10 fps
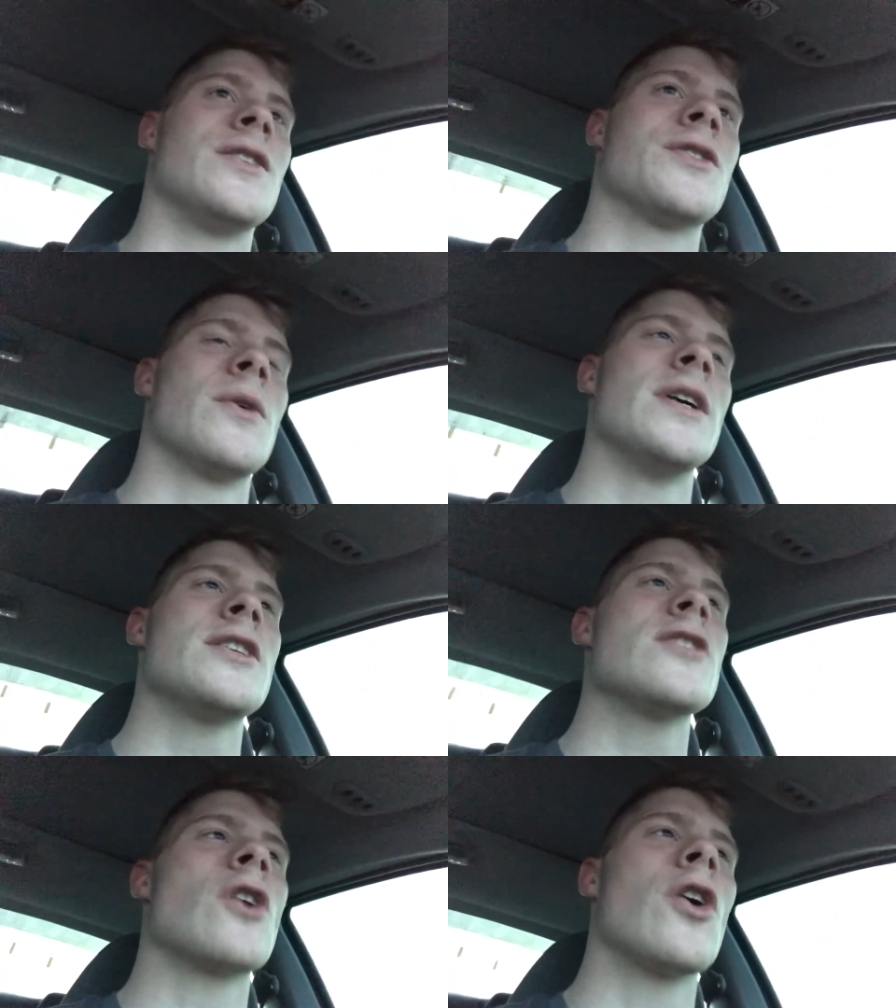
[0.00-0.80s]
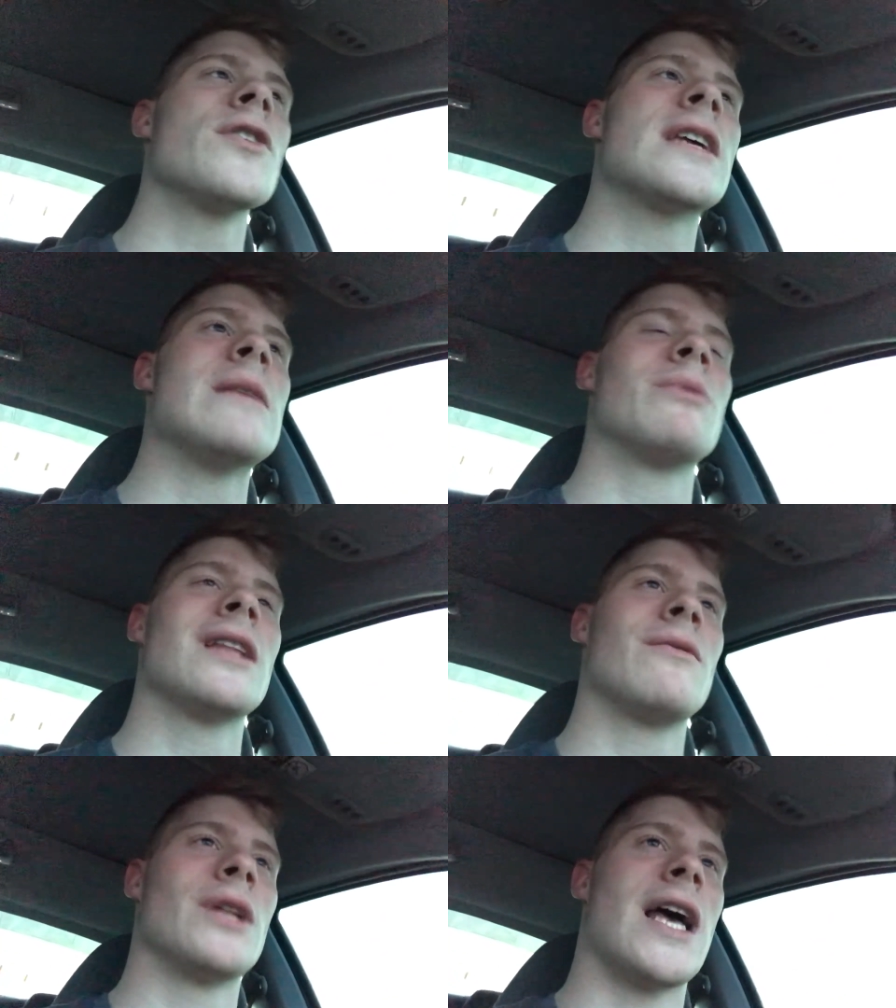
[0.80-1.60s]
So it's hard to keep a
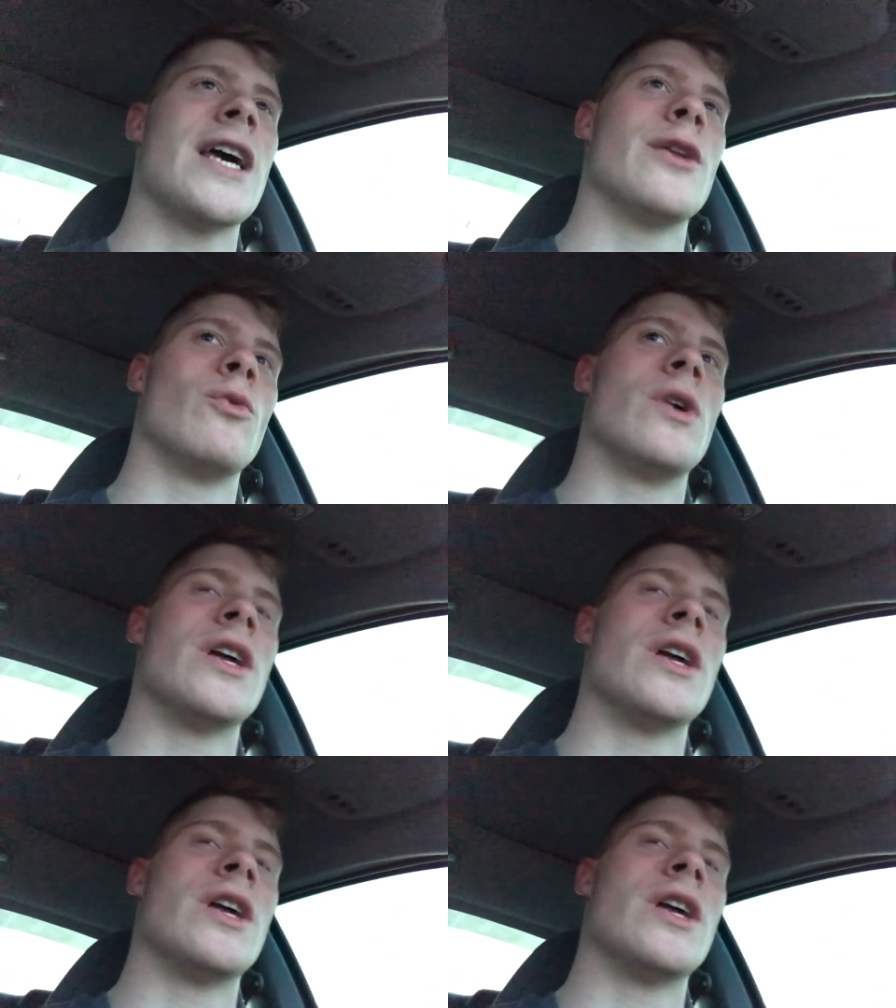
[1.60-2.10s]
level head